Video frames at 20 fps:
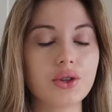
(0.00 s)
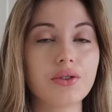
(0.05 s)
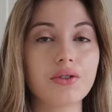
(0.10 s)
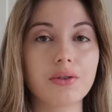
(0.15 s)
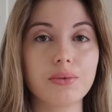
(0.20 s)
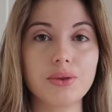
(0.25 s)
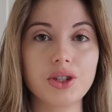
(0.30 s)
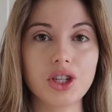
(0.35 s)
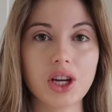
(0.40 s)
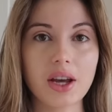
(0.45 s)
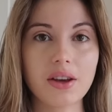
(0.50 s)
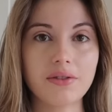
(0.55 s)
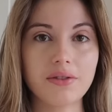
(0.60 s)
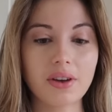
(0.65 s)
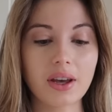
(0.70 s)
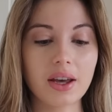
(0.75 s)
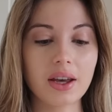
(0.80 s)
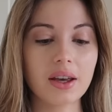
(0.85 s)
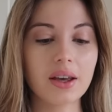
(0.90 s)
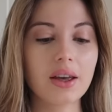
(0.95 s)
you from
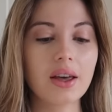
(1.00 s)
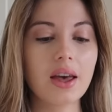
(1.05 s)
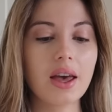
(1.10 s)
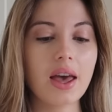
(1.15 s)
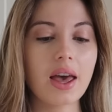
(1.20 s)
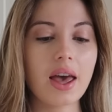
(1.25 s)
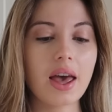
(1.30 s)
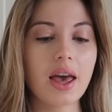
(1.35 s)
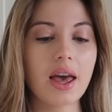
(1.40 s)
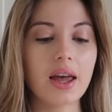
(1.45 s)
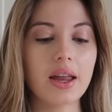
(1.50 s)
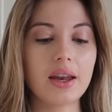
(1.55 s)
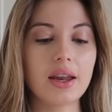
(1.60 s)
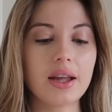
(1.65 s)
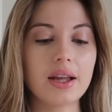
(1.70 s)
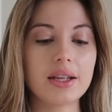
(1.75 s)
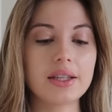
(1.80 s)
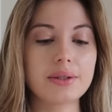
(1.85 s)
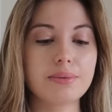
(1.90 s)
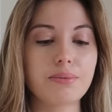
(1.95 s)
chafing and
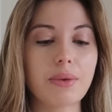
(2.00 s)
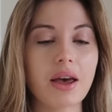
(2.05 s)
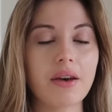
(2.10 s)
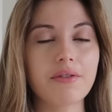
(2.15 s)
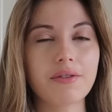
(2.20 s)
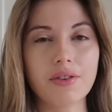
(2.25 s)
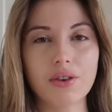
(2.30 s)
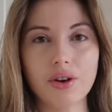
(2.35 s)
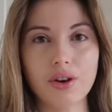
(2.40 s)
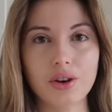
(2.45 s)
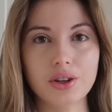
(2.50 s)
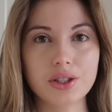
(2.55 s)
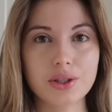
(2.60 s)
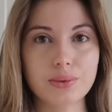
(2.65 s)
it's meant for